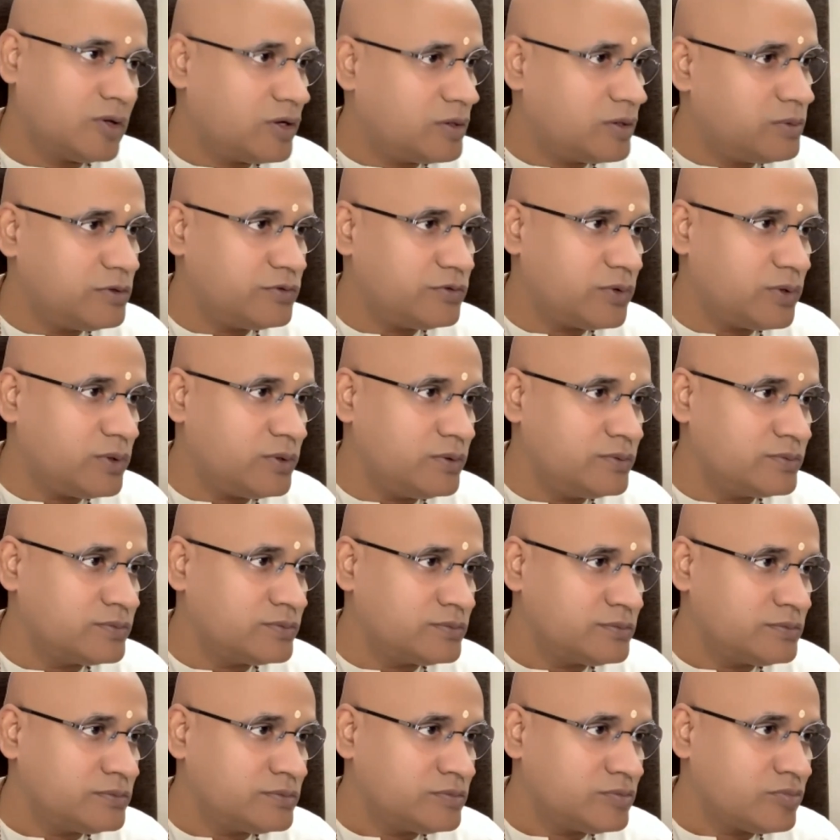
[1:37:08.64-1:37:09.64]
Are you able to follow?
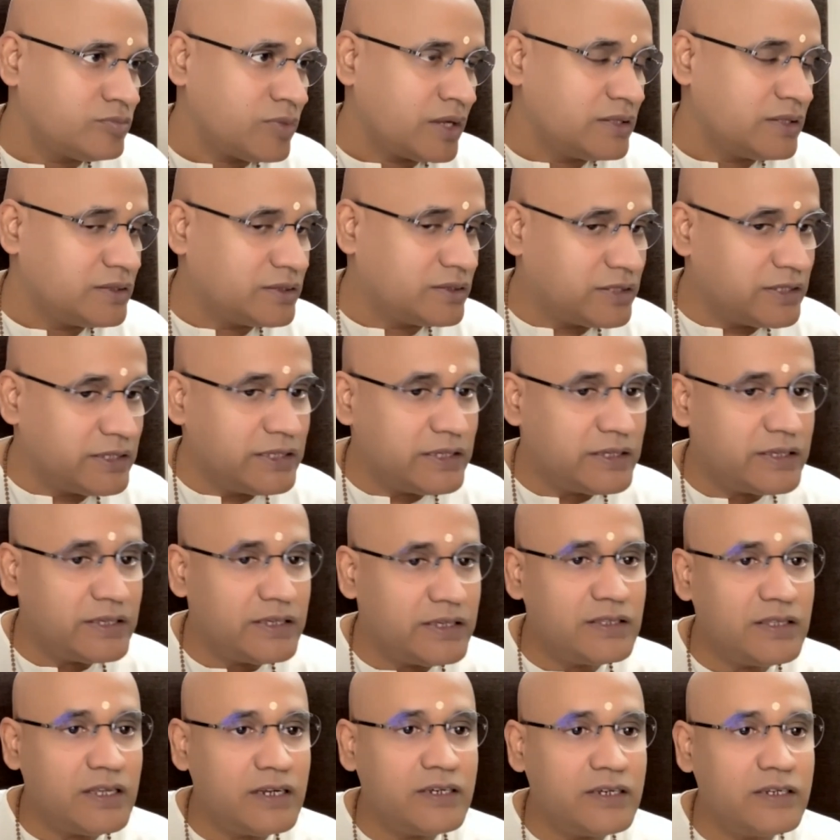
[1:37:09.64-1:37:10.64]

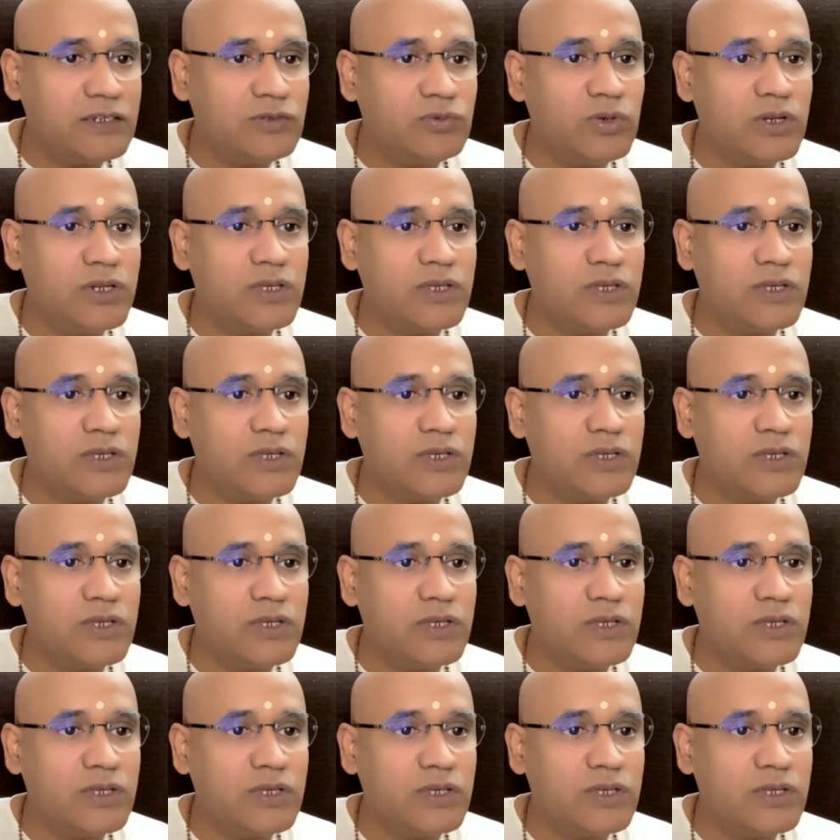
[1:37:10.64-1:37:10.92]
Thinking that it